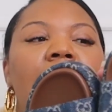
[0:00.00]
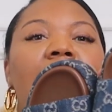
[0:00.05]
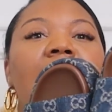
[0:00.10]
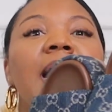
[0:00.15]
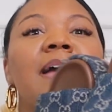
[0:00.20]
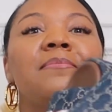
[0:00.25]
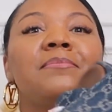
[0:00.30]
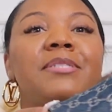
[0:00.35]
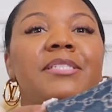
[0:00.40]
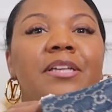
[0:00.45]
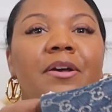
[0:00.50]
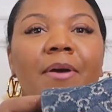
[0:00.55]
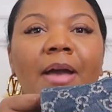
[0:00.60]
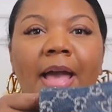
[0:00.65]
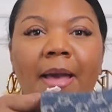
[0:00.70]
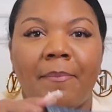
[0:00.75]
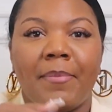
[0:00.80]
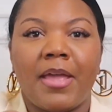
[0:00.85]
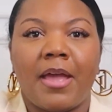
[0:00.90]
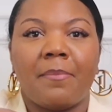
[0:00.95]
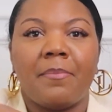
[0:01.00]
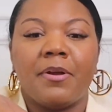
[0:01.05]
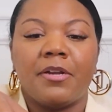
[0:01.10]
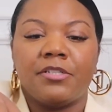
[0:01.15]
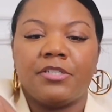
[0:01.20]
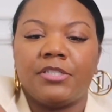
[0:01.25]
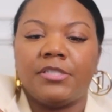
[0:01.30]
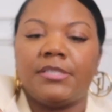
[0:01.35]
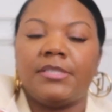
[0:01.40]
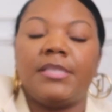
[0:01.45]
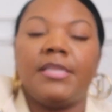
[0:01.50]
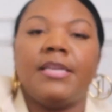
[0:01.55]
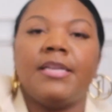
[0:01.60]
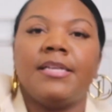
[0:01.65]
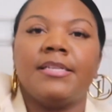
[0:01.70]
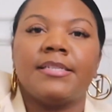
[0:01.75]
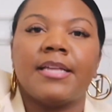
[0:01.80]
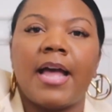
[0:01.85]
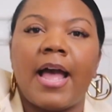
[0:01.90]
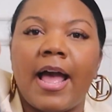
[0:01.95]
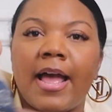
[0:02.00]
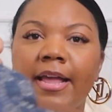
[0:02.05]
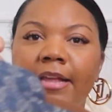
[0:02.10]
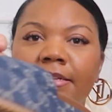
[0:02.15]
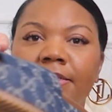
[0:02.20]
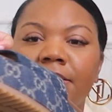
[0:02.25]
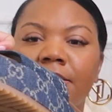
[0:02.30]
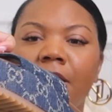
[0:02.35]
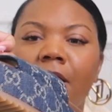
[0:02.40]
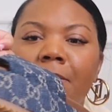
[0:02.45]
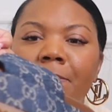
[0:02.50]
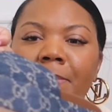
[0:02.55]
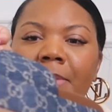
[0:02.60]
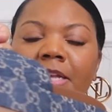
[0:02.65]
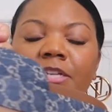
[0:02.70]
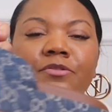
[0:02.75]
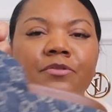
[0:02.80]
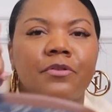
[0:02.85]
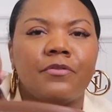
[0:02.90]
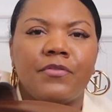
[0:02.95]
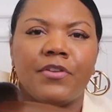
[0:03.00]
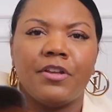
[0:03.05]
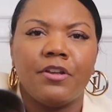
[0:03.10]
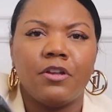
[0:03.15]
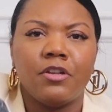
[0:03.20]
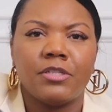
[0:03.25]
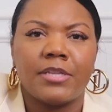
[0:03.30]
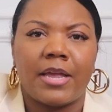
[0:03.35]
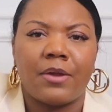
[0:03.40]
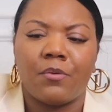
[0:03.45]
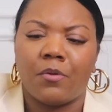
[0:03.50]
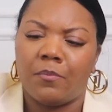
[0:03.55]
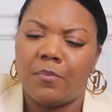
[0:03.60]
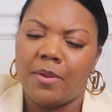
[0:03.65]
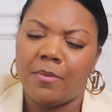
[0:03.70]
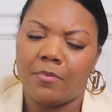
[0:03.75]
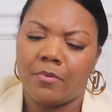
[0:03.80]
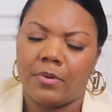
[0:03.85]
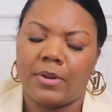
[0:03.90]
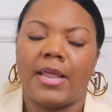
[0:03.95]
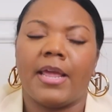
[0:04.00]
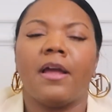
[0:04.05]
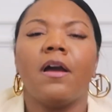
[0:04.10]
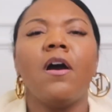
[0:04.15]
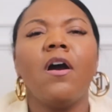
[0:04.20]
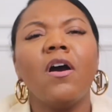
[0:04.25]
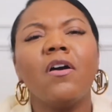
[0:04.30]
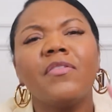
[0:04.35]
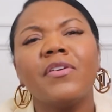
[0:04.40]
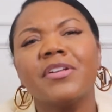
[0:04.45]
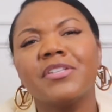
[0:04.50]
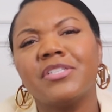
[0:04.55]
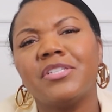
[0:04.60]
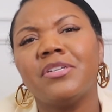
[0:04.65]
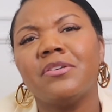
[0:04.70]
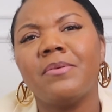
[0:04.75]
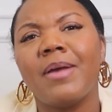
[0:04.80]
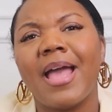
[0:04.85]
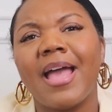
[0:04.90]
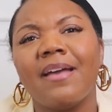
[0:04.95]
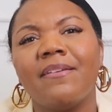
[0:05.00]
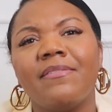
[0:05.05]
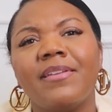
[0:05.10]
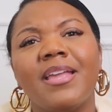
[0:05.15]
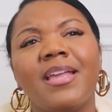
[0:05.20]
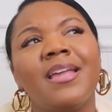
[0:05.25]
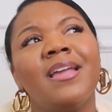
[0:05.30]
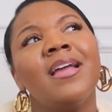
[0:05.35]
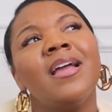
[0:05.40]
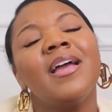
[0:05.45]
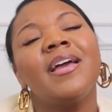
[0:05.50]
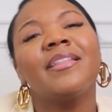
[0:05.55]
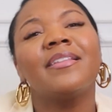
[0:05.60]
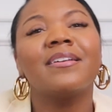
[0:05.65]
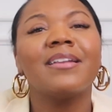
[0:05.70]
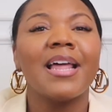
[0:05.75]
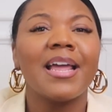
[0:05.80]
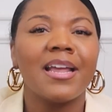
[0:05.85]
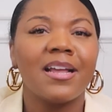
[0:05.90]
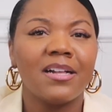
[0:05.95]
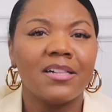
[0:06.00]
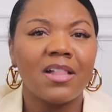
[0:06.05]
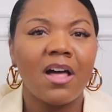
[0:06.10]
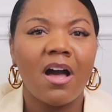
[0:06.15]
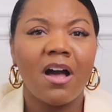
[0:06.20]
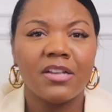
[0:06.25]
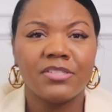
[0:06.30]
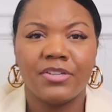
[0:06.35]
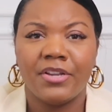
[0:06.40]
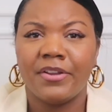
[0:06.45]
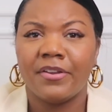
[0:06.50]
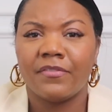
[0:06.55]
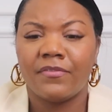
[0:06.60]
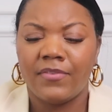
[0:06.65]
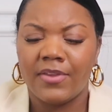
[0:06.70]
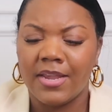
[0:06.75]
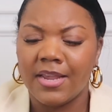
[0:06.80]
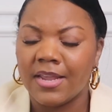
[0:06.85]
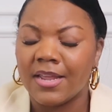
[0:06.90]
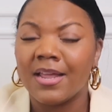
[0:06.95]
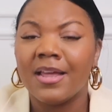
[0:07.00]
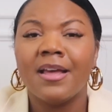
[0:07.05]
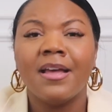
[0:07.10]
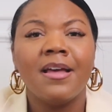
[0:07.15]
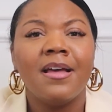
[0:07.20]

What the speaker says: I'm so happy I purchased these. I saw mixed reviews, like where people were like, oh, they're too heavy, they're like clogs on your feet.